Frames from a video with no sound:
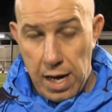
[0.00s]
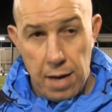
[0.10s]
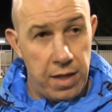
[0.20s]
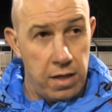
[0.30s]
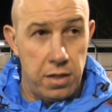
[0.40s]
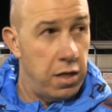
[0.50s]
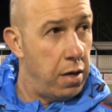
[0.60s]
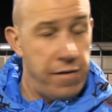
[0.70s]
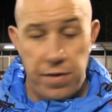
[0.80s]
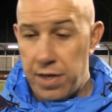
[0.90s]
Yeah, I mean,
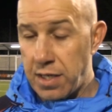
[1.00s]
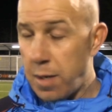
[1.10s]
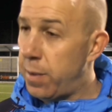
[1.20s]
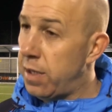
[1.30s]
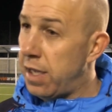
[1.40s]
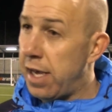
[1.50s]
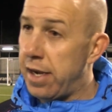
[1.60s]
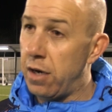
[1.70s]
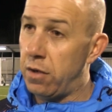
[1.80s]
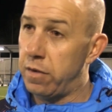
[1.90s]
everything's up in the air
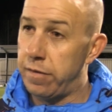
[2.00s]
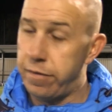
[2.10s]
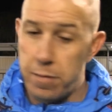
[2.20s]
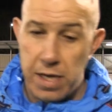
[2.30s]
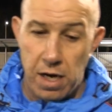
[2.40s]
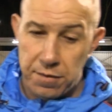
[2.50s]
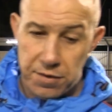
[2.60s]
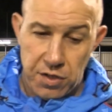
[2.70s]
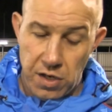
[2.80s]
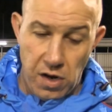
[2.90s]
now for me after
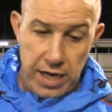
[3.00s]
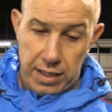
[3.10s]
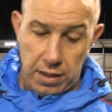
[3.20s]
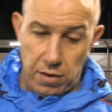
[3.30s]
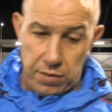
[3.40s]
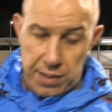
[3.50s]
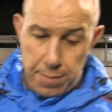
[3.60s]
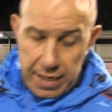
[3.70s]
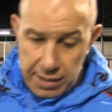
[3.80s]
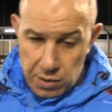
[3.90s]
tonight. Obviously,
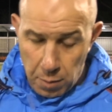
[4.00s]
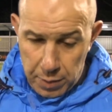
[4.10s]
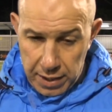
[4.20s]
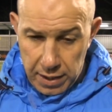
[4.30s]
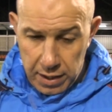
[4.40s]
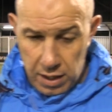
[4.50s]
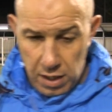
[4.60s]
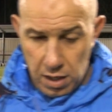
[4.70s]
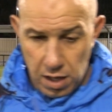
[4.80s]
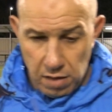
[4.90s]
Manny's not been a
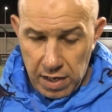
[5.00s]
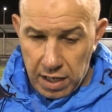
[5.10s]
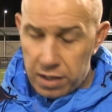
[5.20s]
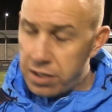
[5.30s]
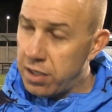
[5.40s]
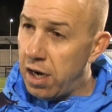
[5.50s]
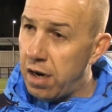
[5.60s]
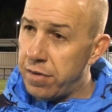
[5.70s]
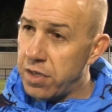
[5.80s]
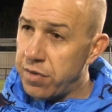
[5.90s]
regular
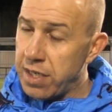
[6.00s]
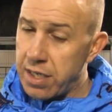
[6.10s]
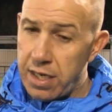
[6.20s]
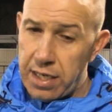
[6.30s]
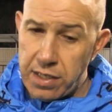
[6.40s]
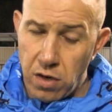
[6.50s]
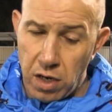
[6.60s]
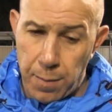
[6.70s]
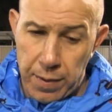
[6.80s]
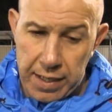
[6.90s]
starter for us recently. He's got a
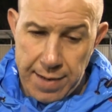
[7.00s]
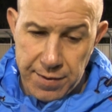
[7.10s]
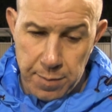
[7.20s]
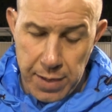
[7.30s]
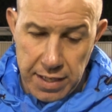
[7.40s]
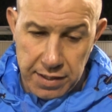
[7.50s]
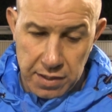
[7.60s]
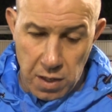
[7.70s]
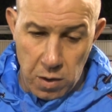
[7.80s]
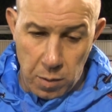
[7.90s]
couple of games for
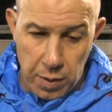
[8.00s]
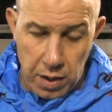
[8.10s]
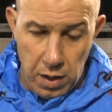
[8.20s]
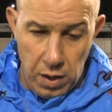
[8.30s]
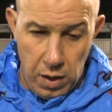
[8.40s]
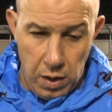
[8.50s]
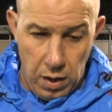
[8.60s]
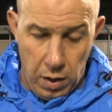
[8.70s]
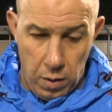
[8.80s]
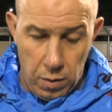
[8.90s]
Basingstoke, but
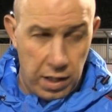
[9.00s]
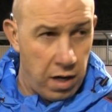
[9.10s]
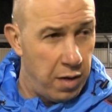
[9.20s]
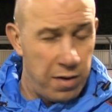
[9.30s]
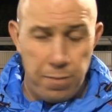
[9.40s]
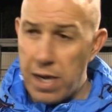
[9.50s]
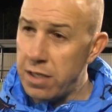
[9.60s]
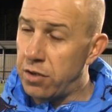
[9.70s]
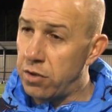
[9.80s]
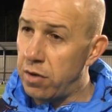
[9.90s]
we're kind of back
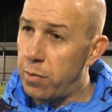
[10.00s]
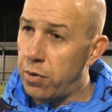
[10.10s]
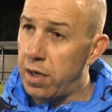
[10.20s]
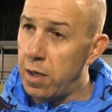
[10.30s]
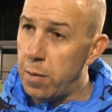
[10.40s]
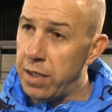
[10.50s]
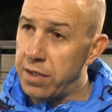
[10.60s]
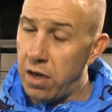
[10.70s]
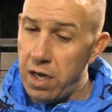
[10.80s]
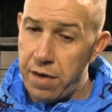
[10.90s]
to the drawing board a little bit
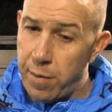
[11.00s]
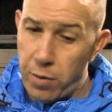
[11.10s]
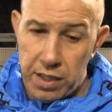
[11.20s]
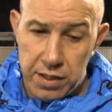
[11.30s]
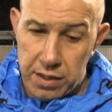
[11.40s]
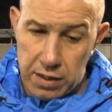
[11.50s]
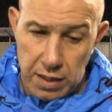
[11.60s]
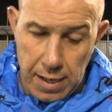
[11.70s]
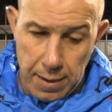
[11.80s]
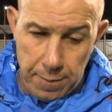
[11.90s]
tonight, if I'm honest.
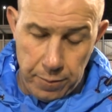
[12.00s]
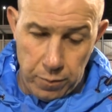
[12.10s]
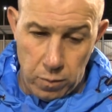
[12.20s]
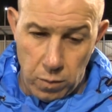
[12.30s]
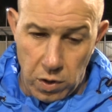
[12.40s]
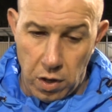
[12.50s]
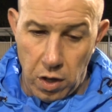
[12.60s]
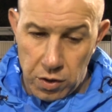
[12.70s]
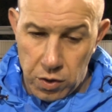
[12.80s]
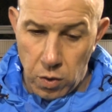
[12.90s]
We've got a
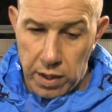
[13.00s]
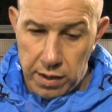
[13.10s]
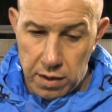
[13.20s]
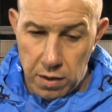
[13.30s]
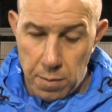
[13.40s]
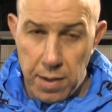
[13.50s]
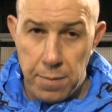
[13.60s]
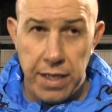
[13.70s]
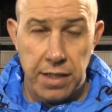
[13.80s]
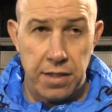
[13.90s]
lot of talking to do, me and
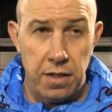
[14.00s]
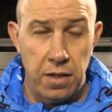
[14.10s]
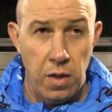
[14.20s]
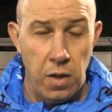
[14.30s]
Bakes, and